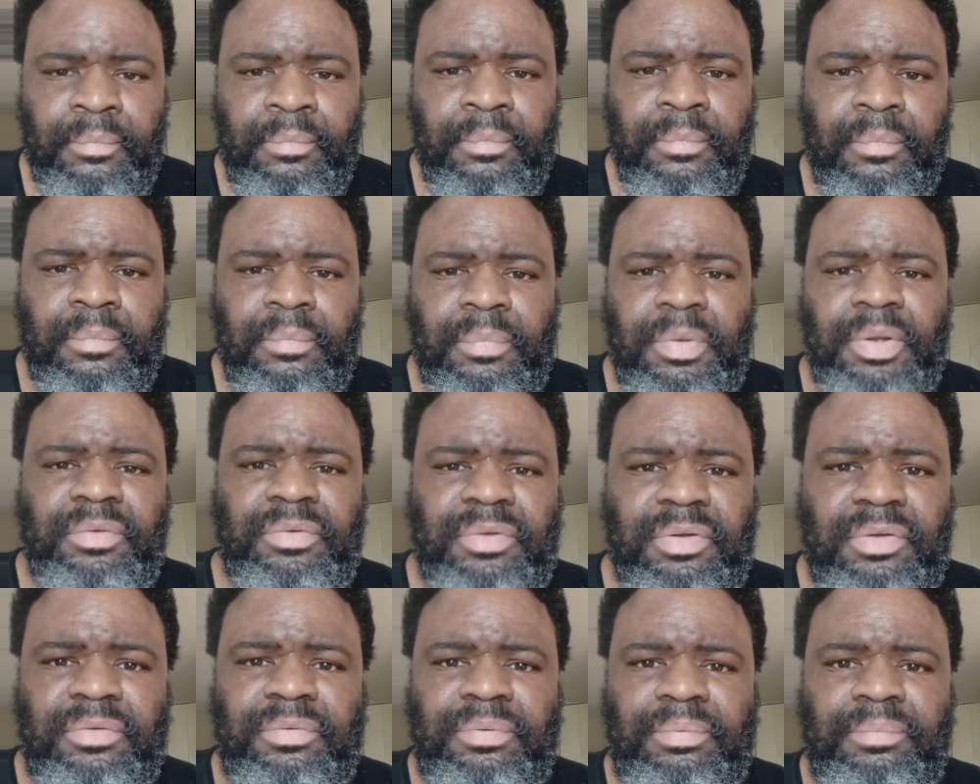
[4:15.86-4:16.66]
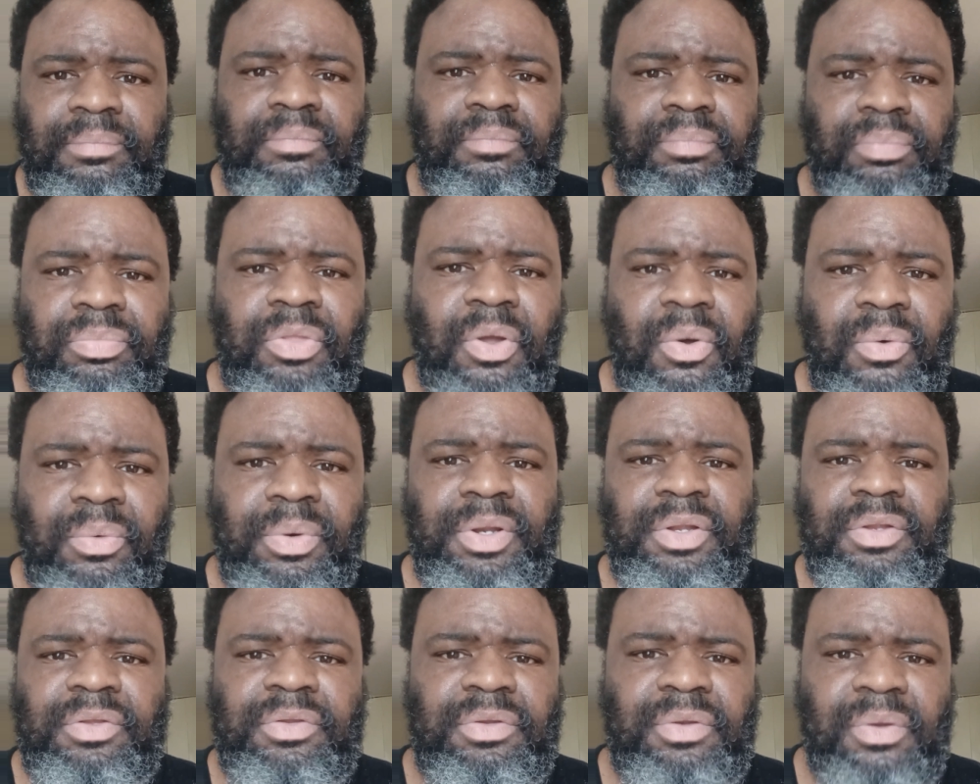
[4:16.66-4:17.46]
let's just throw
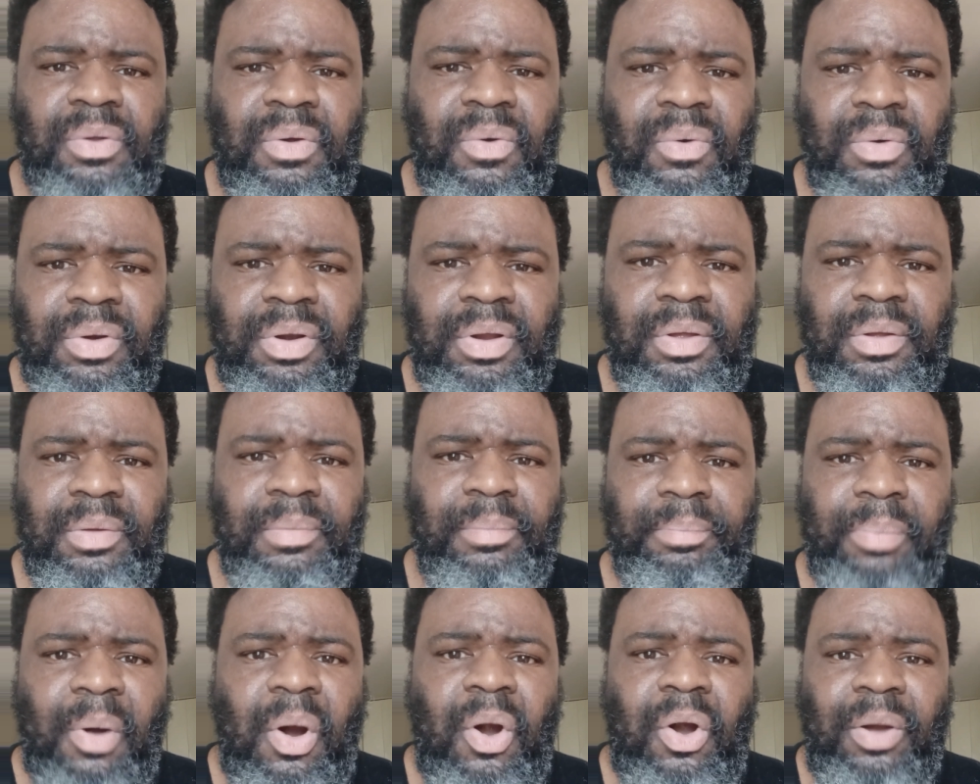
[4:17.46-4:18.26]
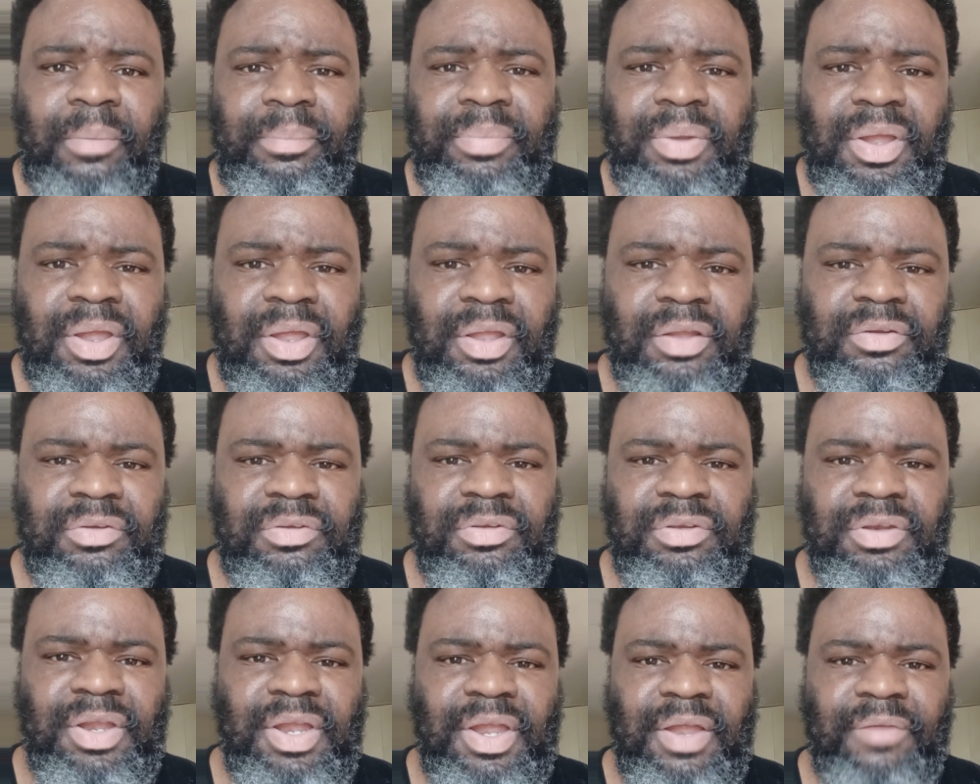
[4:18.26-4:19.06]
this on the Barbie and
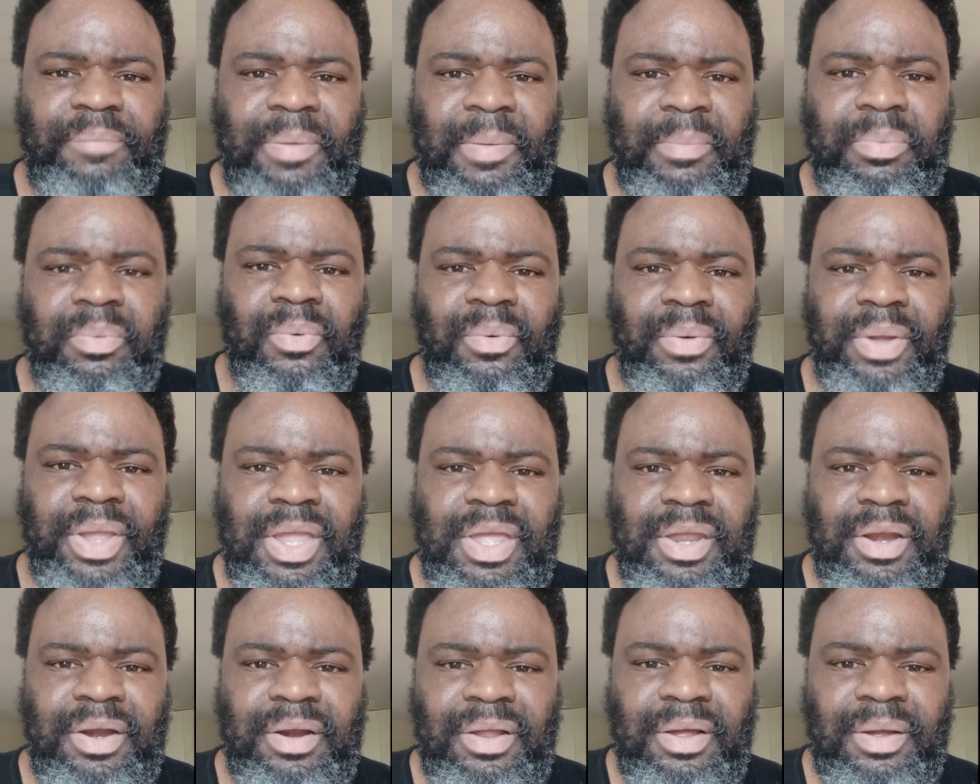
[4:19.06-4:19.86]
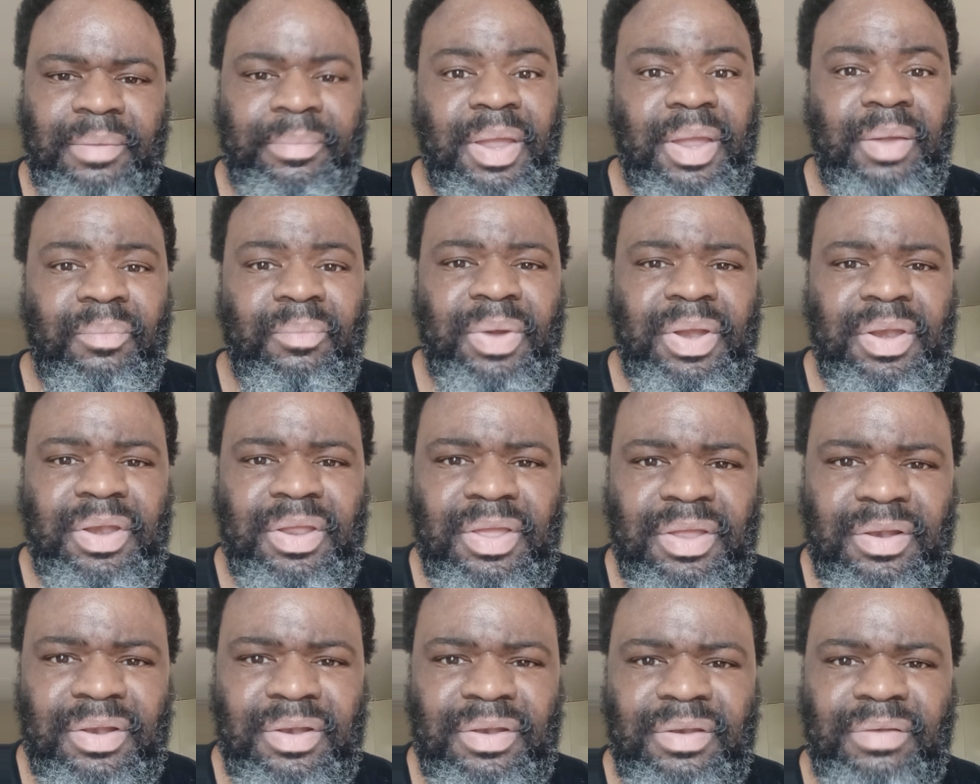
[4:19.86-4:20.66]
see if people gonna eat it up. And we
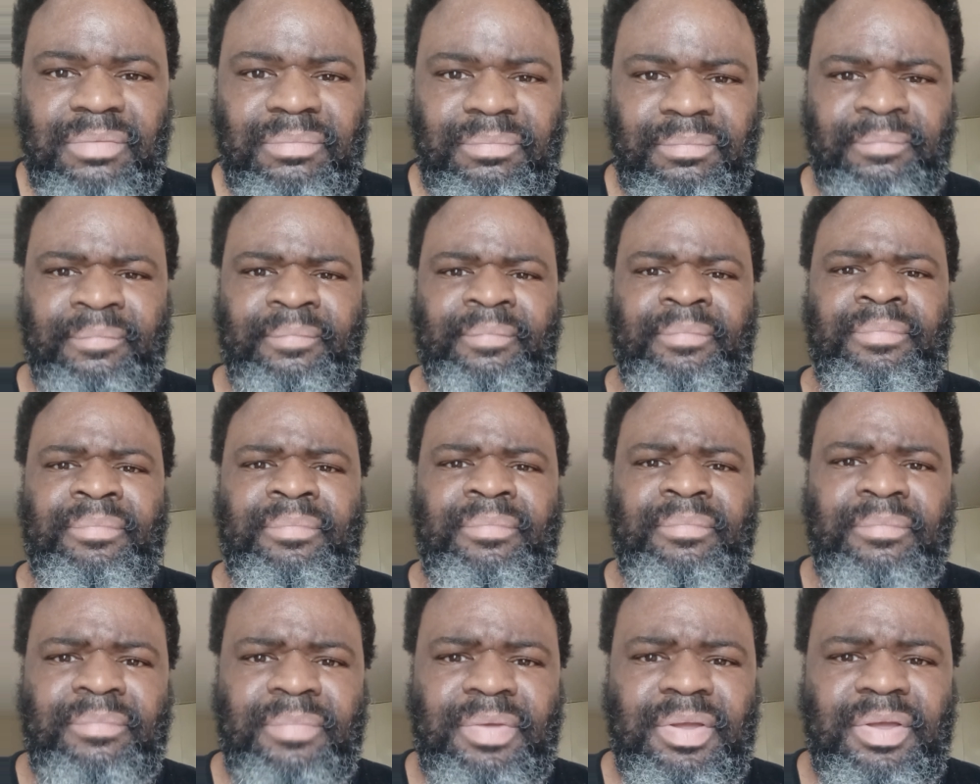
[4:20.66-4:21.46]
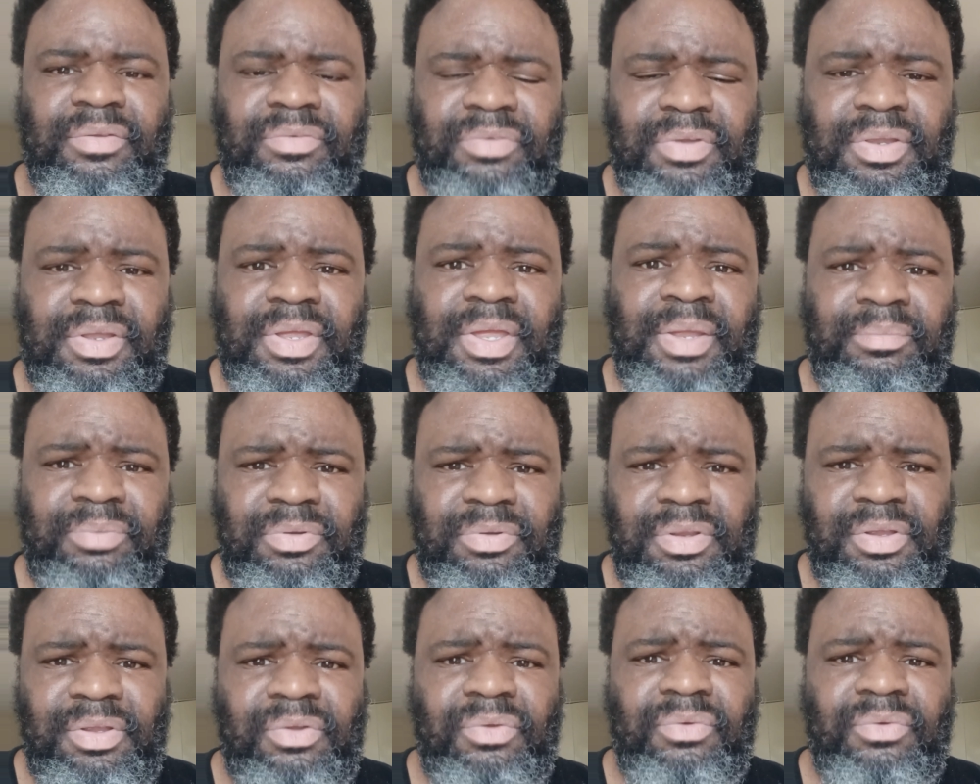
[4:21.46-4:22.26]
didn't, because of the
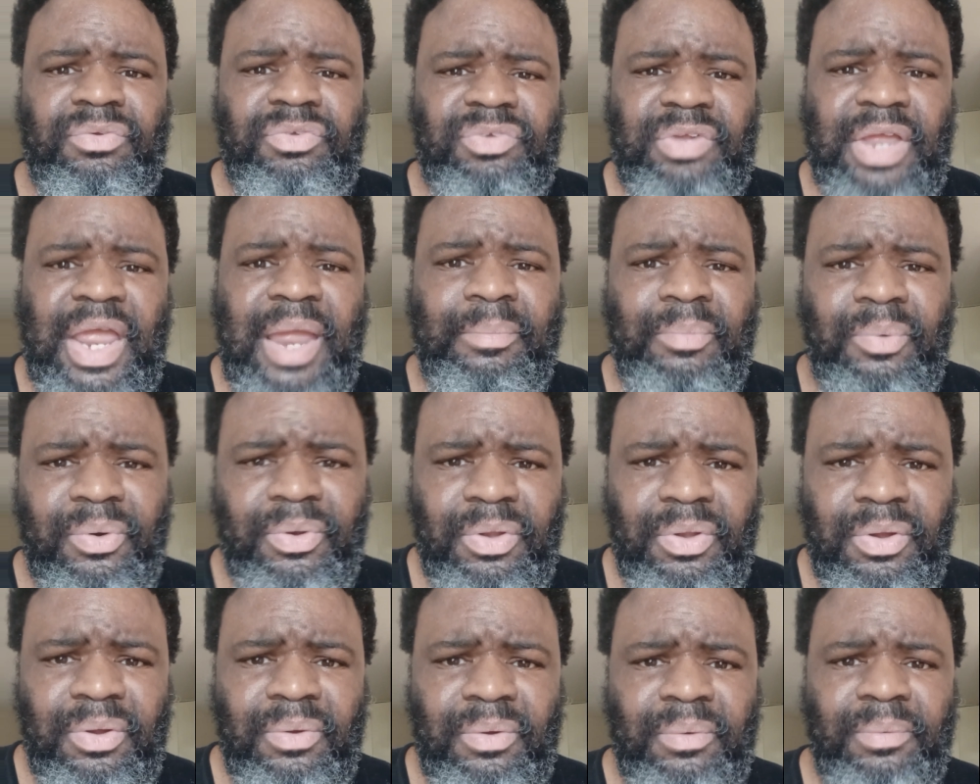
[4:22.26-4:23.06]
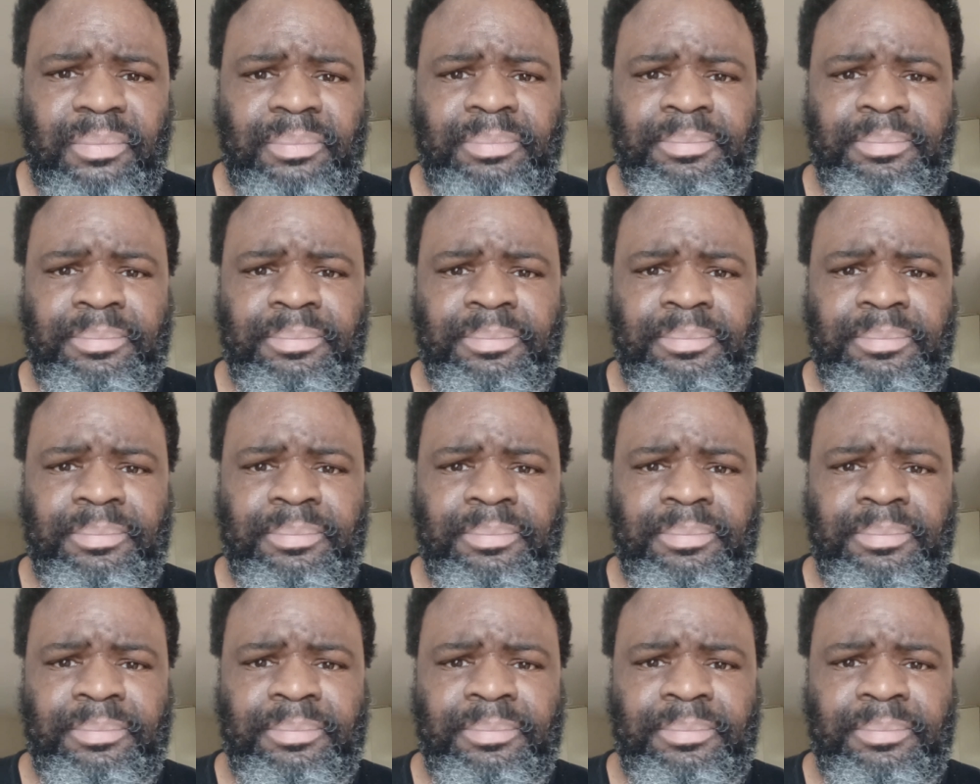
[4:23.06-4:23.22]
MCU. Shame on you.